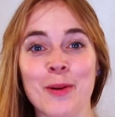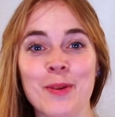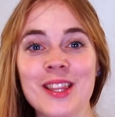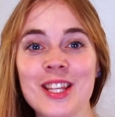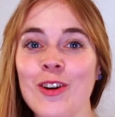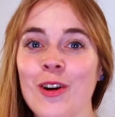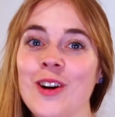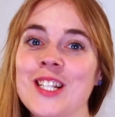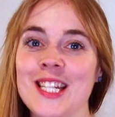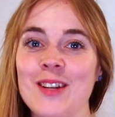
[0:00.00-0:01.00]
complete the
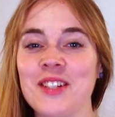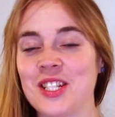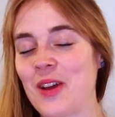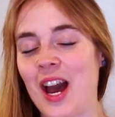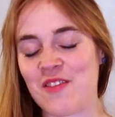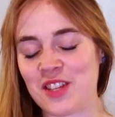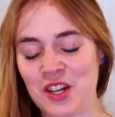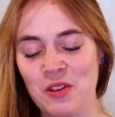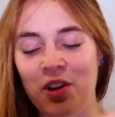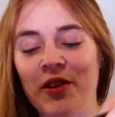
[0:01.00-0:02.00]
Aurora set, we do have the
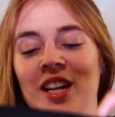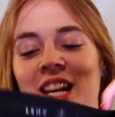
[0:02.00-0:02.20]
Aurora